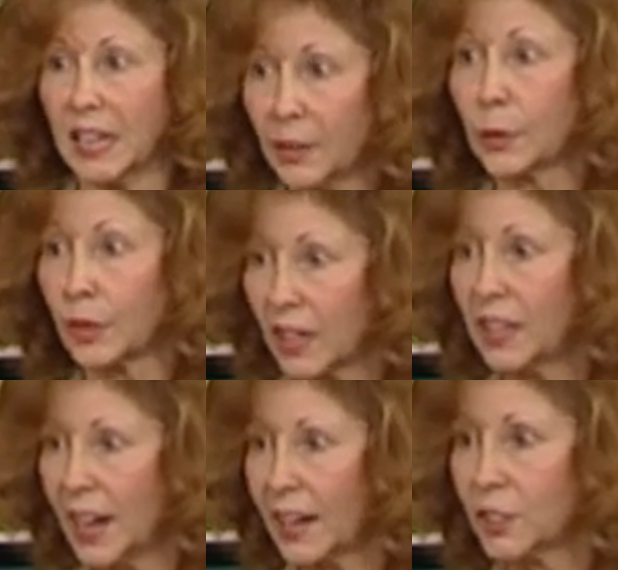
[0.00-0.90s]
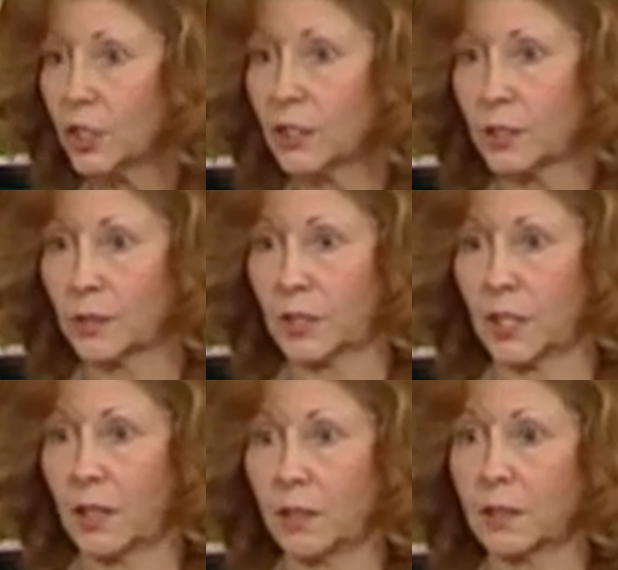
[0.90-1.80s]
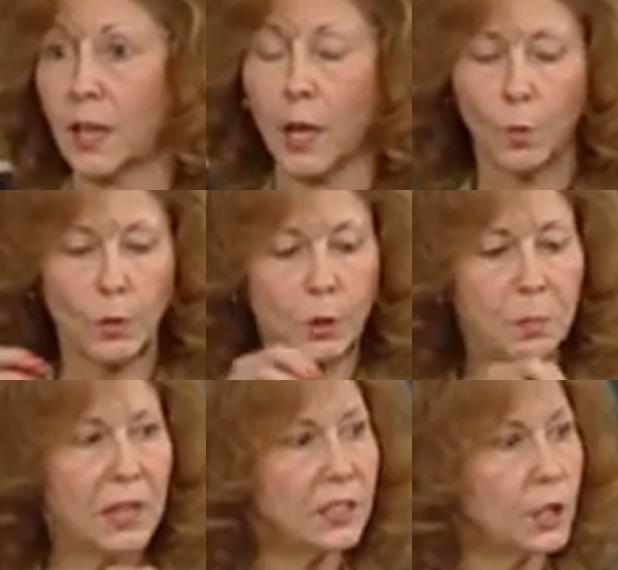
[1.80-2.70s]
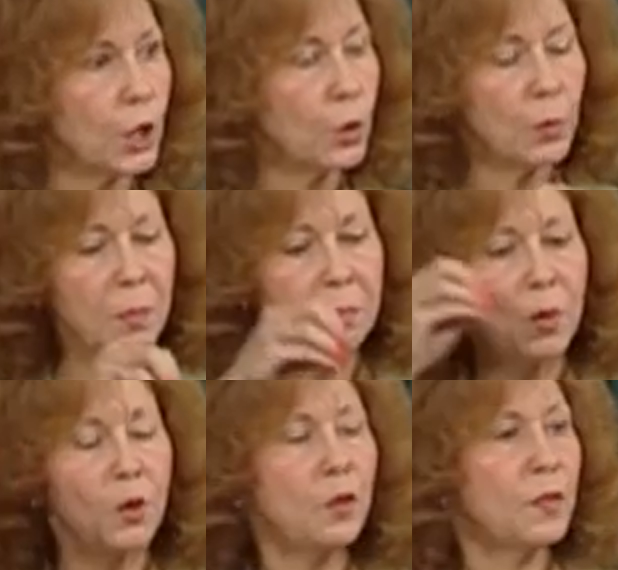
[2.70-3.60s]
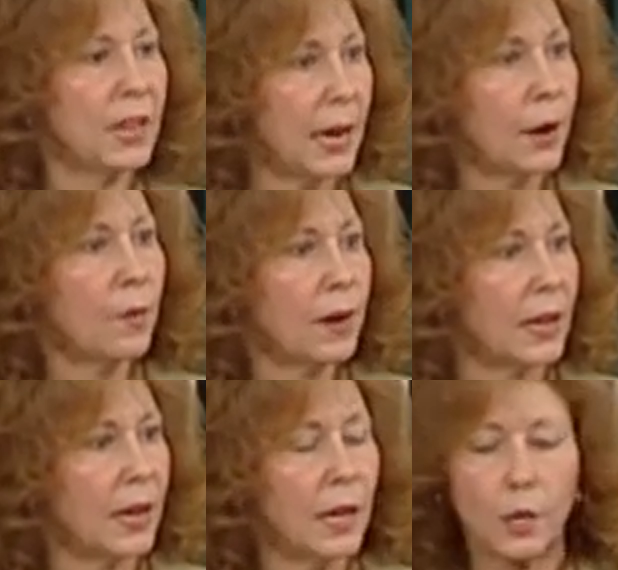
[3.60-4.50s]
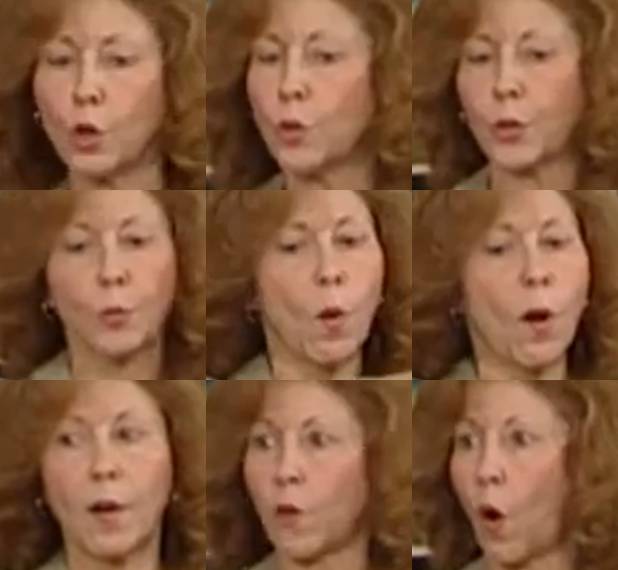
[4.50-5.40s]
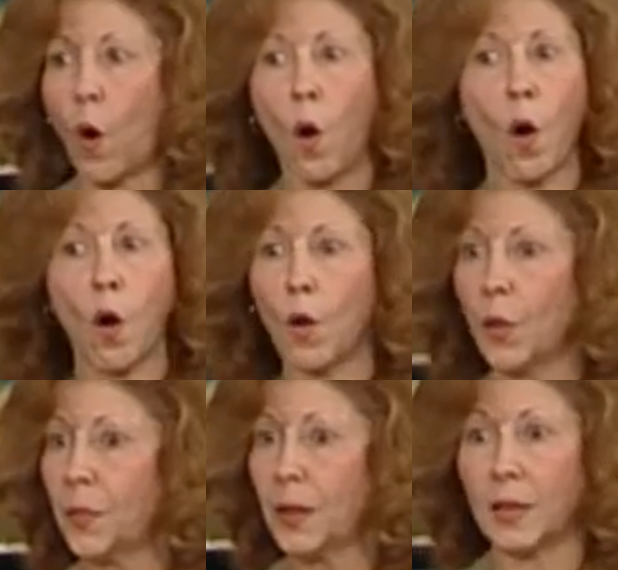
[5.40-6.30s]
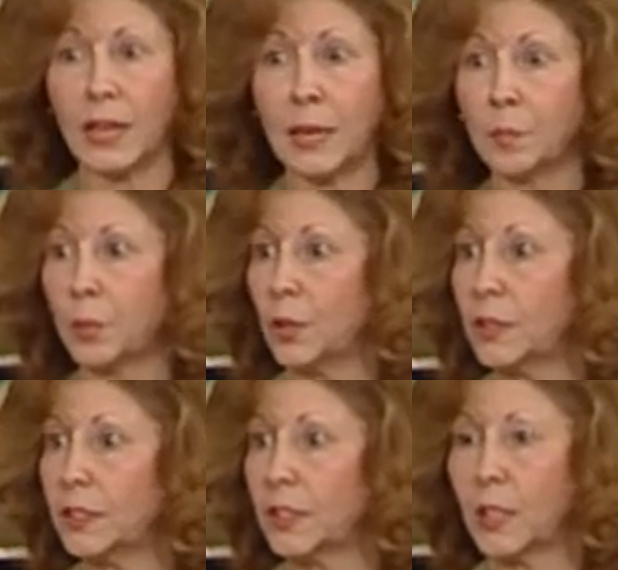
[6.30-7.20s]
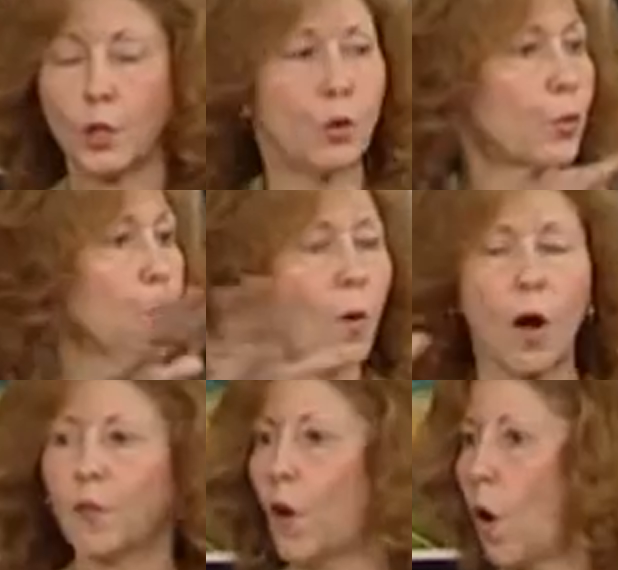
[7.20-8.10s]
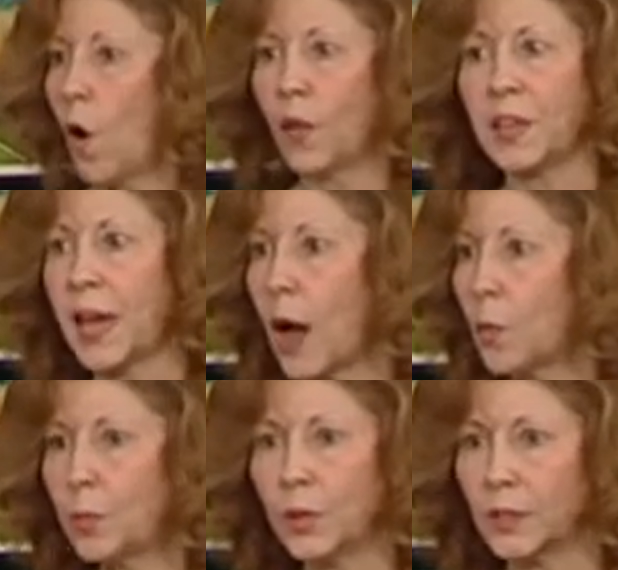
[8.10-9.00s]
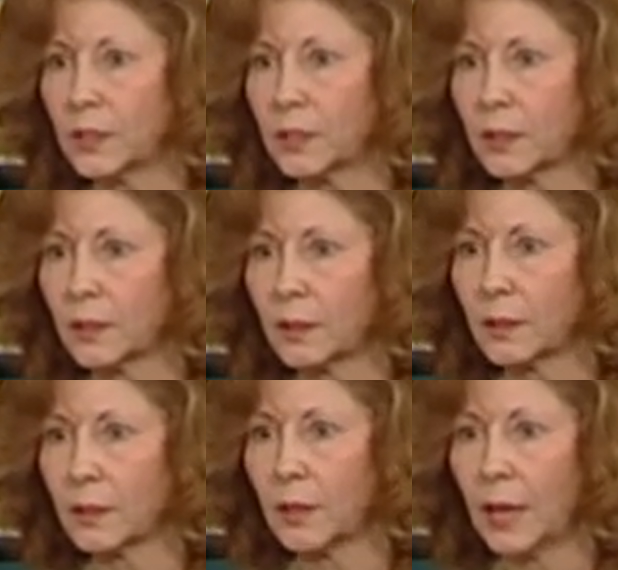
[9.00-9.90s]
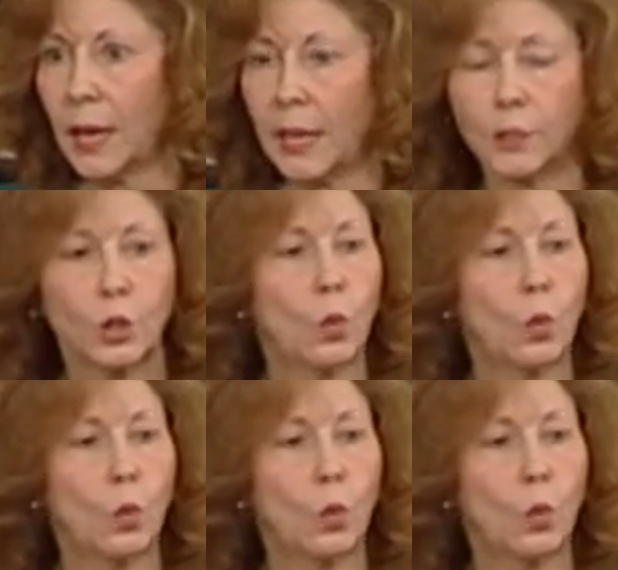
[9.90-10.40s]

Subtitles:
interconnections of cells, which means that you remove an area, you throw off all the inputs, you throw off all the outputs. And so